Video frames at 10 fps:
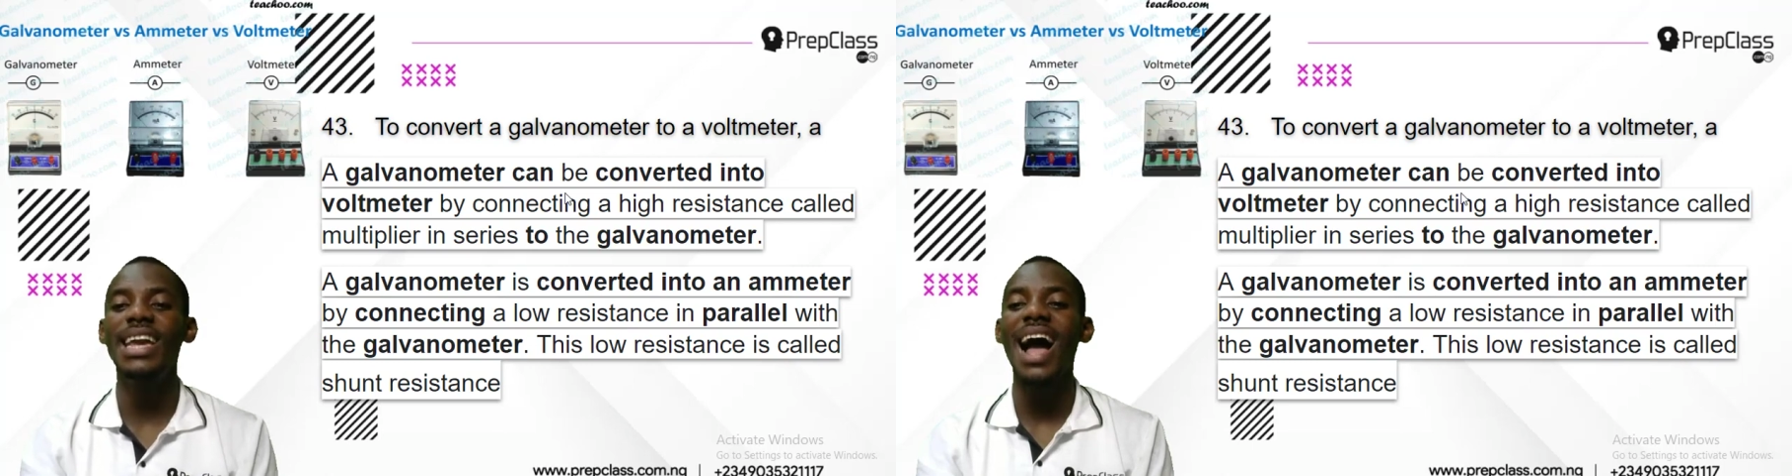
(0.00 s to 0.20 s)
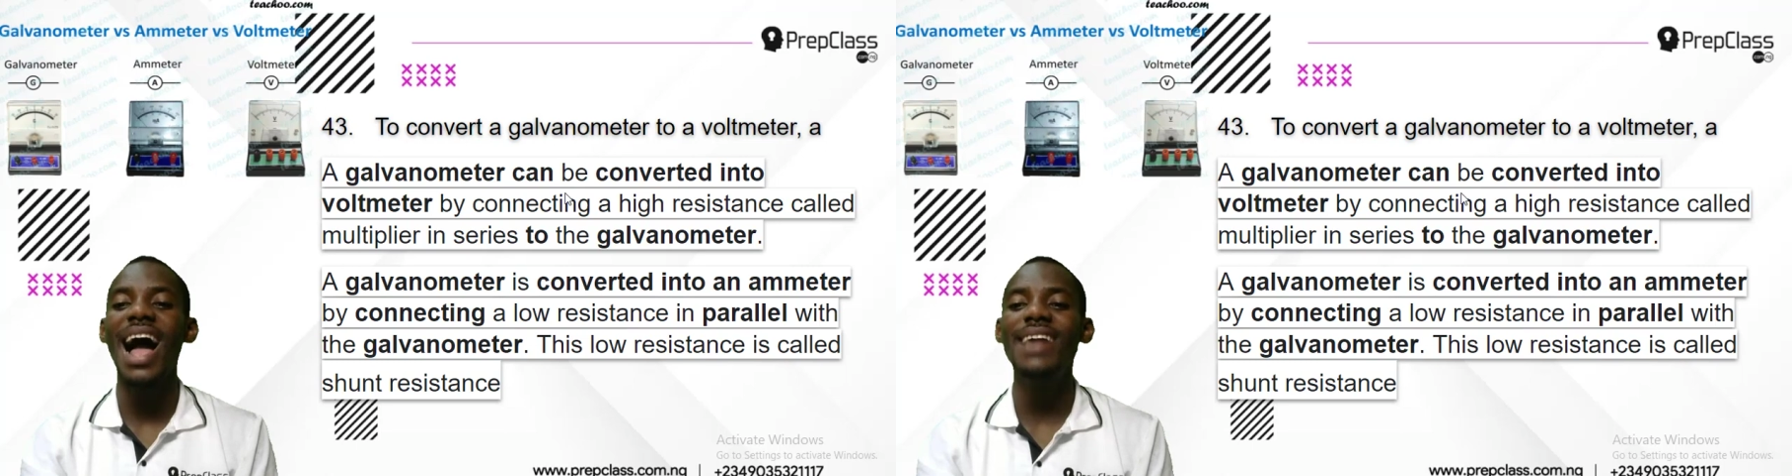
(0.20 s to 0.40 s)

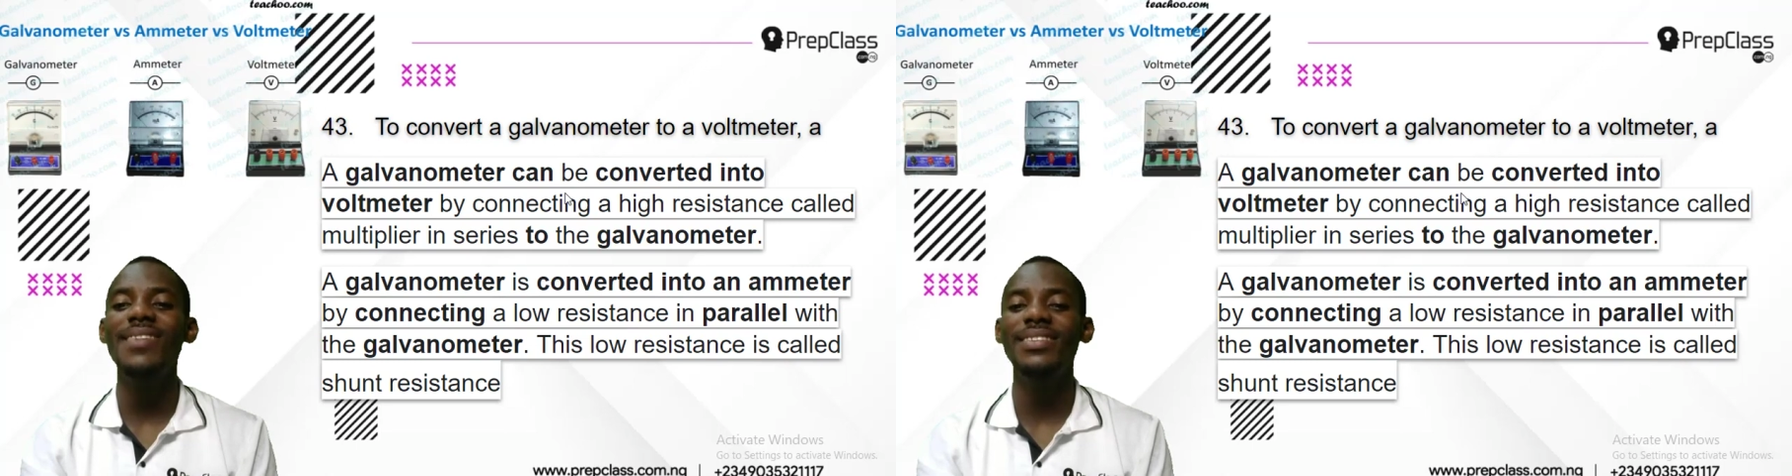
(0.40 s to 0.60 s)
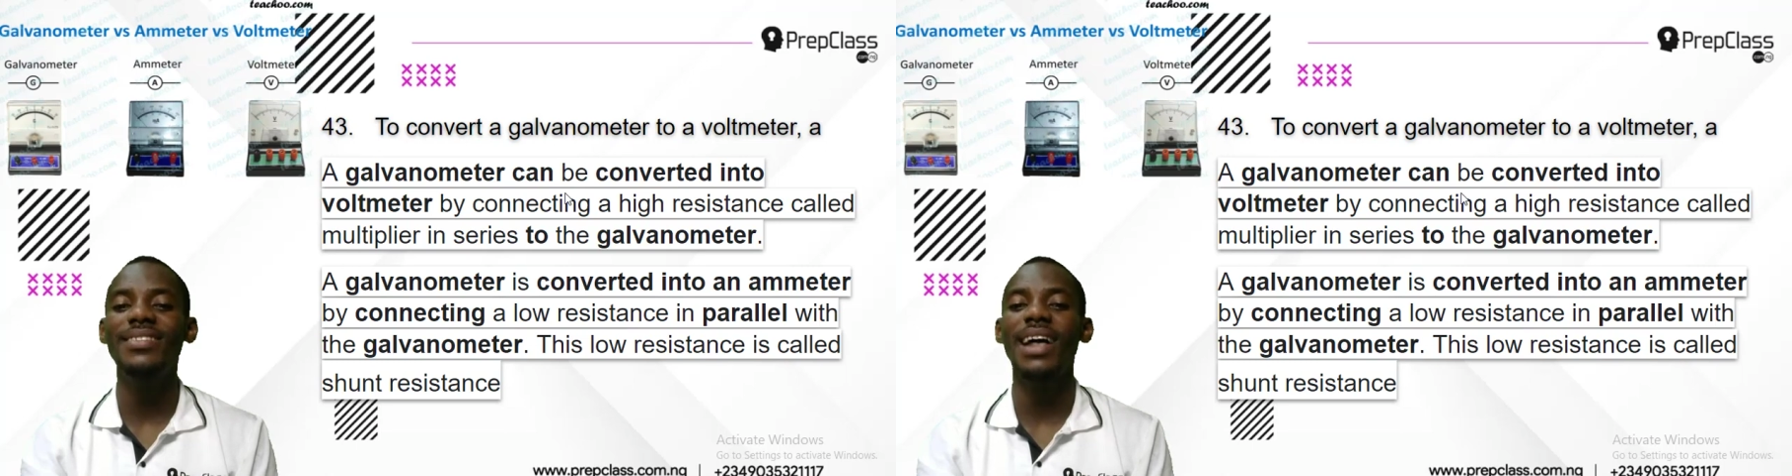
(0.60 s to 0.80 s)
a I
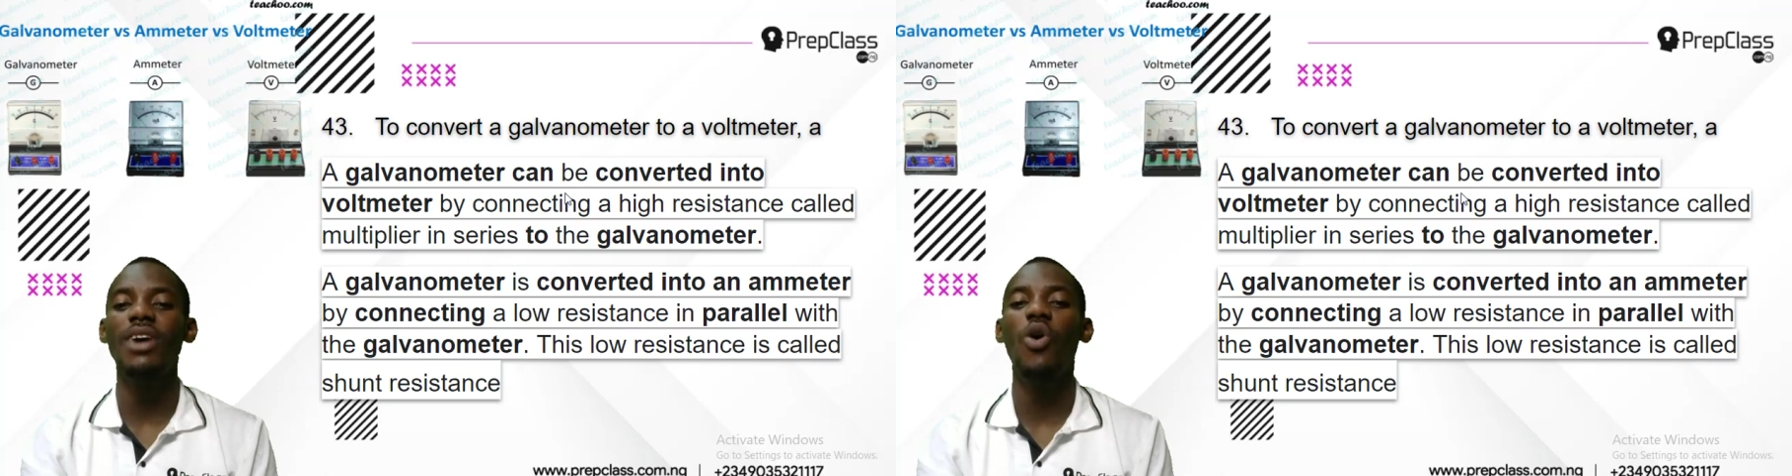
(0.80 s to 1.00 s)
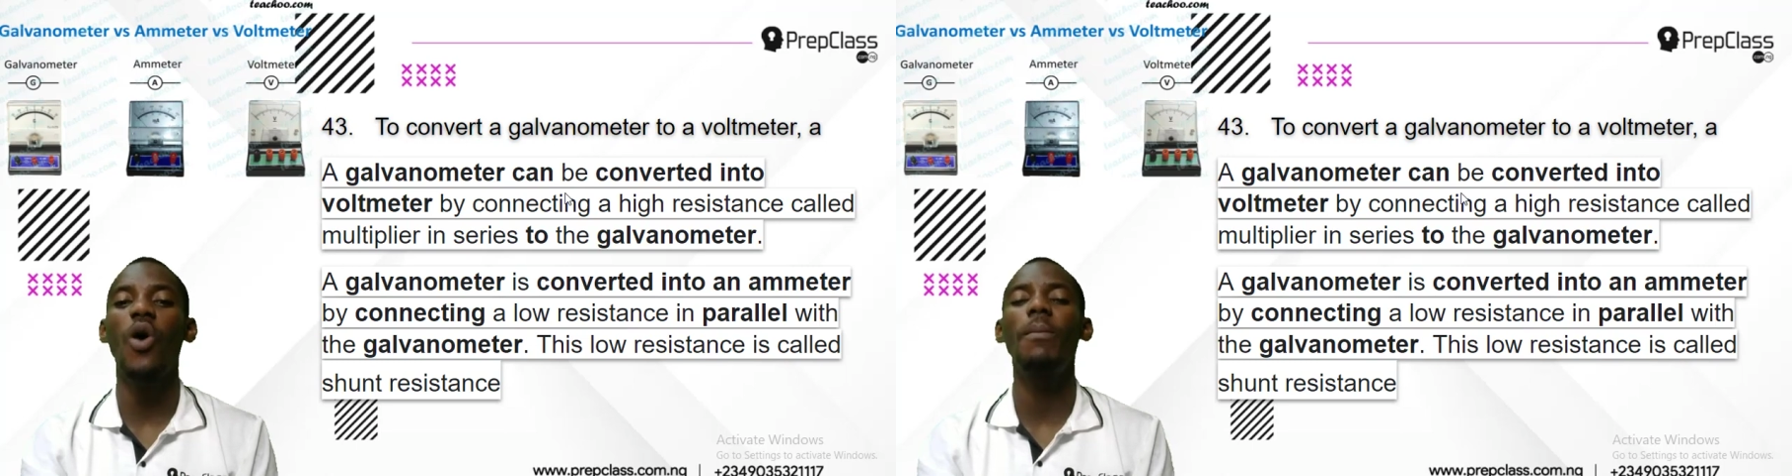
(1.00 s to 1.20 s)

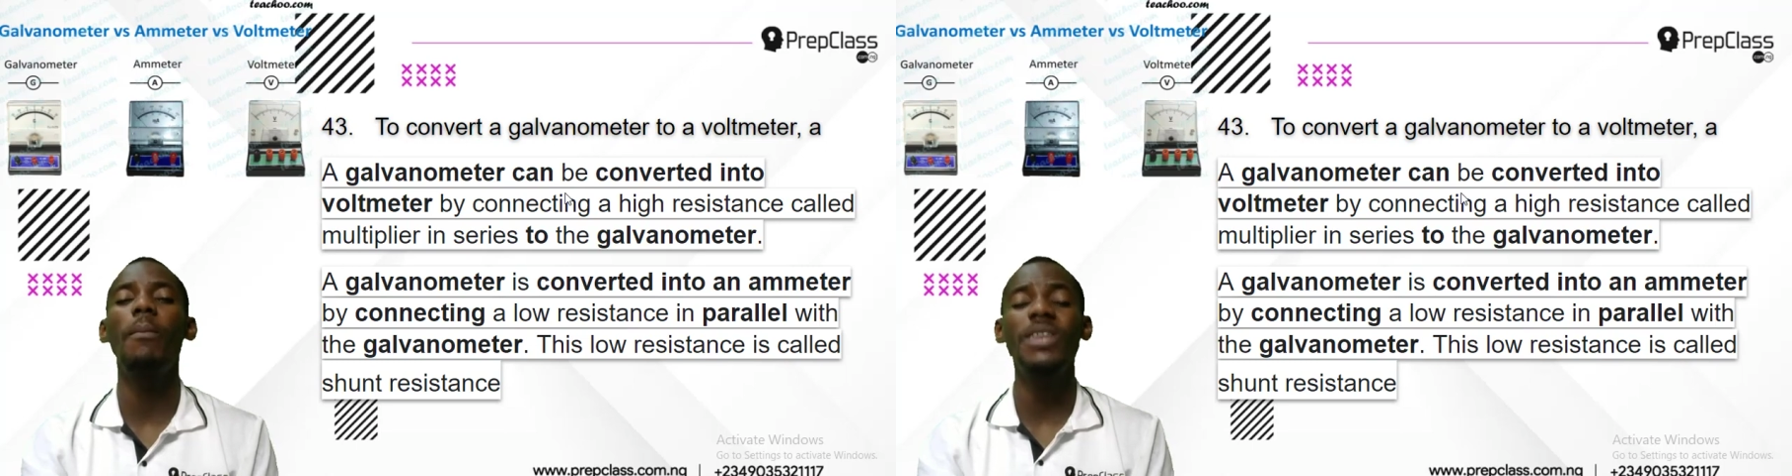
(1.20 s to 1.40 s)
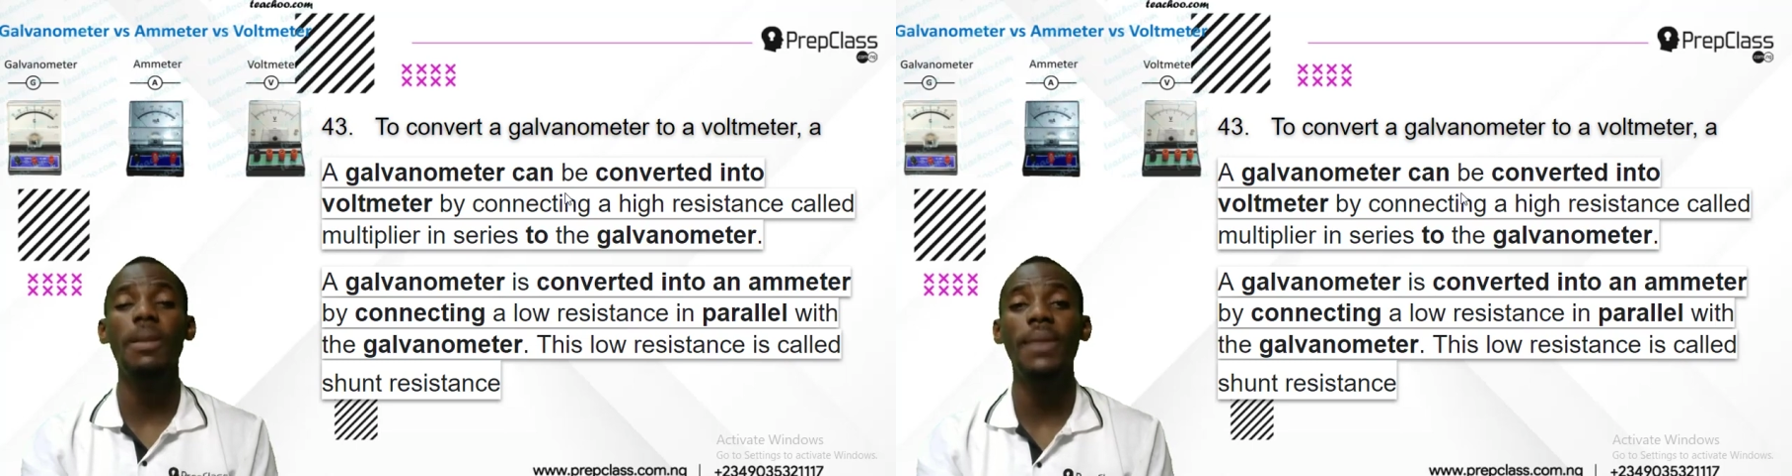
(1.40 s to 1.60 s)
resistance called
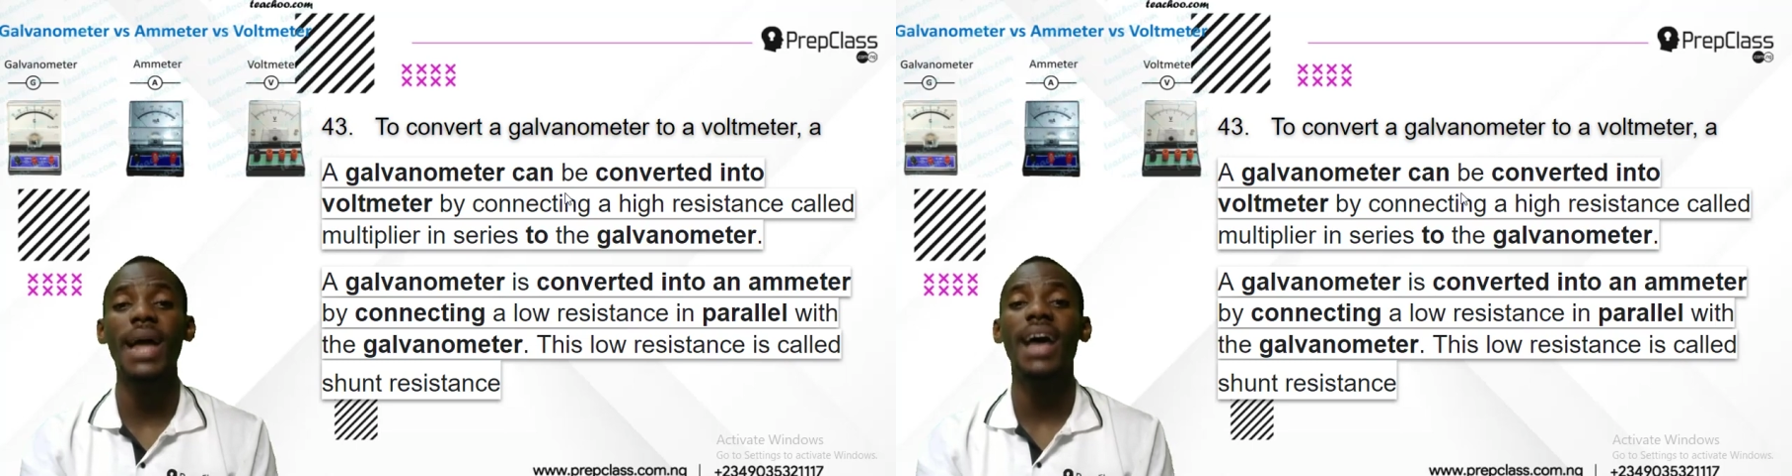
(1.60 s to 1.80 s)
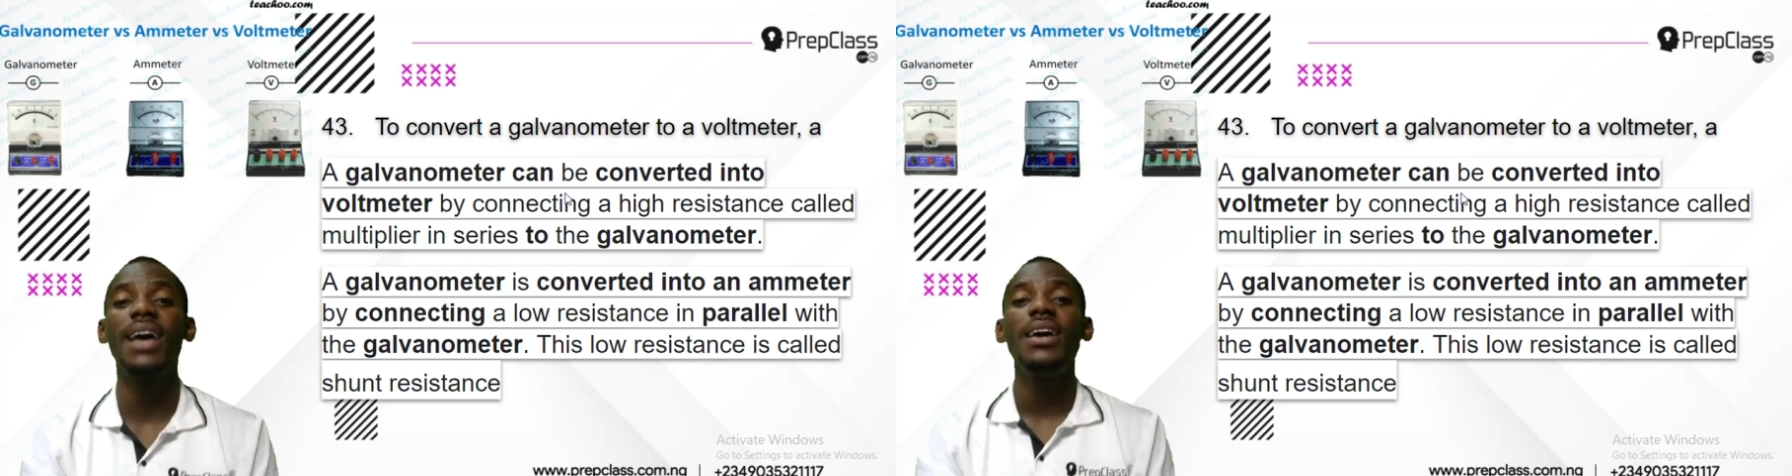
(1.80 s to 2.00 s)

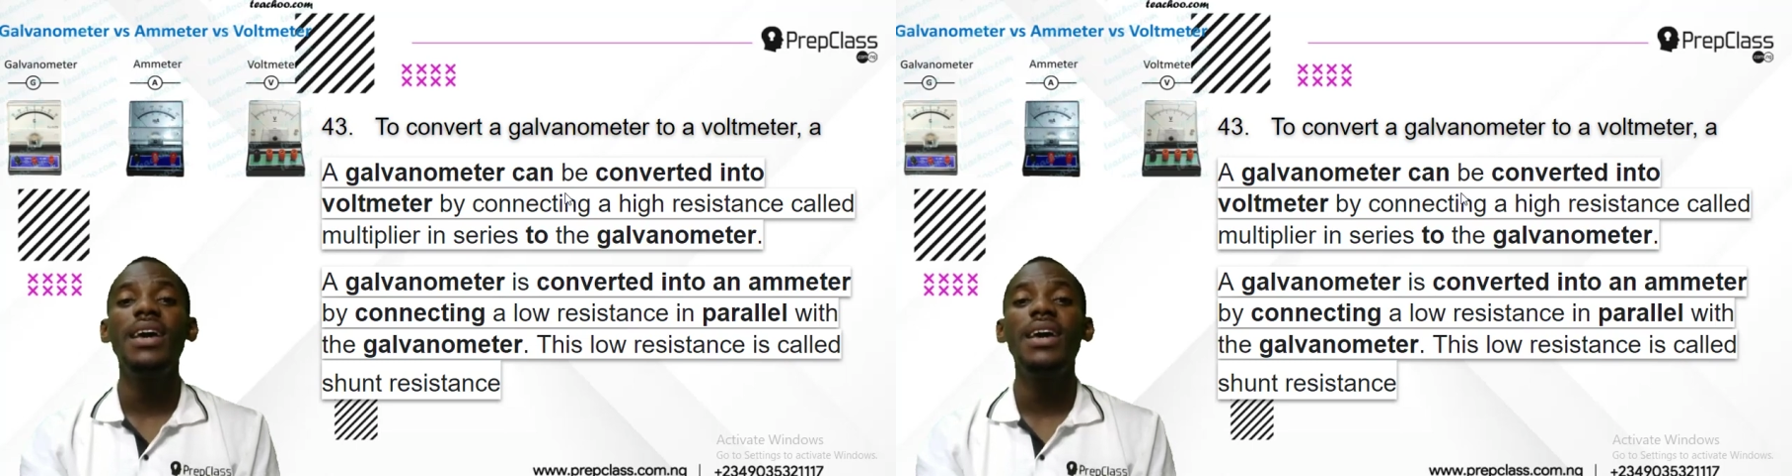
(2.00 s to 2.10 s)
multiplier.